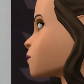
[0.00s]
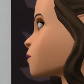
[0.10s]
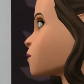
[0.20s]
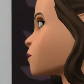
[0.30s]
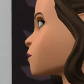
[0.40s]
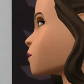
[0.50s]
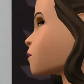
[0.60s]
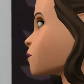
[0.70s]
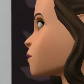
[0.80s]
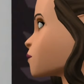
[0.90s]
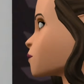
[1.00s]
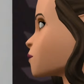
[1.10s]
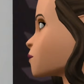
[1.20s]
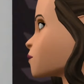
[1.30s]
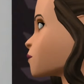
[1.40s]

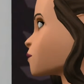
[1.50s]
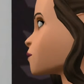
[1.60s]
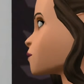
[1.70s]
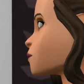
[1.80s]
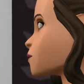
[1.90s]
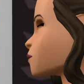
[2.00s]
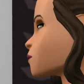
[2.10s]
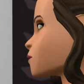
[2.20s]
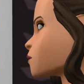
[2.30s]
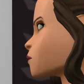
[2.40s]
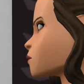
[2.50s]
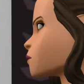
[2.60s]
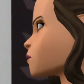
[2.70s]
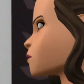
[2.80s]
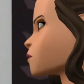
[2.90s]

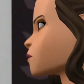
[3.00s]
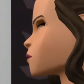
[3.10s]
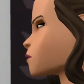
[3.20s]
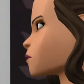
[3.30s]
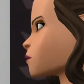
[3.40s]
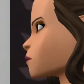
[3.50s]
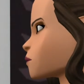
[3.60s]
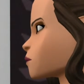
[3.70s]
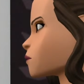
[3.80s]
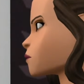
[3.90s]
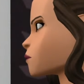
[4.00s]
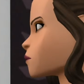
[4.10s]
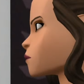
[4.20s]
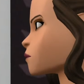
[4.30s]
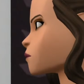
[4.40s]

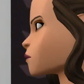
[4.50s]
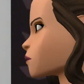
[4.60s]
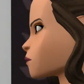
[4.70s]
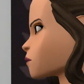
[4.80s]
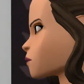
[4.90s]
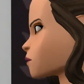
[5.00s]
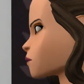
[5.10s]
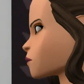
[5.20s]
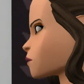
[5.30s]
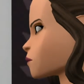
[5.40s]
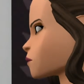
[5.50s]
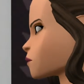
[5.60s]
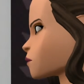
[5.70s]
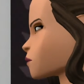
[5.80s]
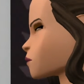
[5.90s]

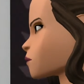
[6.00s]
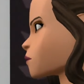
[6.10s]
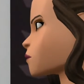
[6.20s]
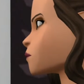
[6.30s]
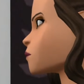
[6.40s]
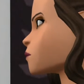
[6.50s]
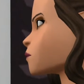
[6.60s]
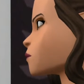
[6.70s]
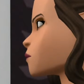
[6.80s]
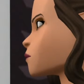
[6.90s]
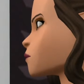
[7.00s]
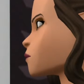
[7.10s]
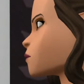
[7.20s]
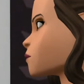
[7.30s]
(not speaking)